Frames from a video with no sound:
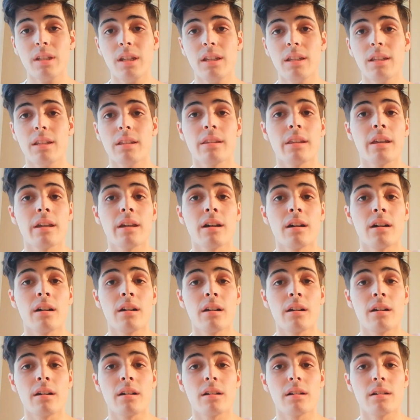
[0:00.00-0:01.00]
they
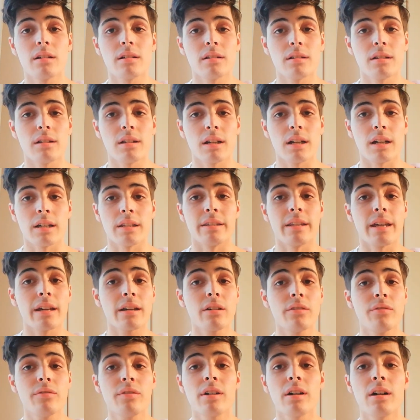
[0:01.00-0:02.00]
are a deck
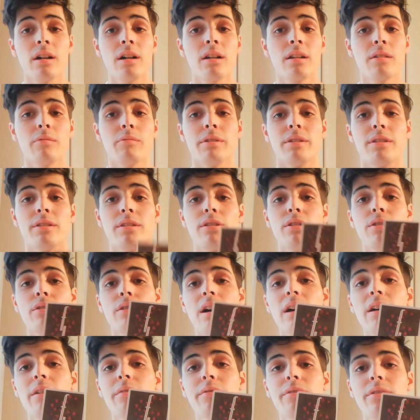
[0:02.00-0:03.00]
of cards with 2
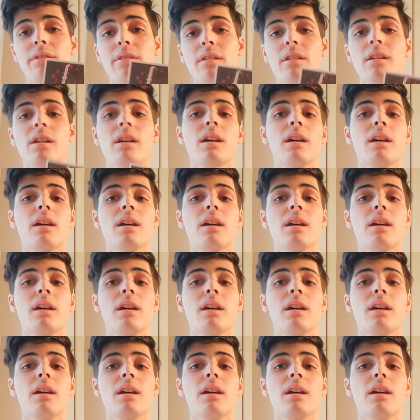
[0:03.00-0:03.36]
Fs,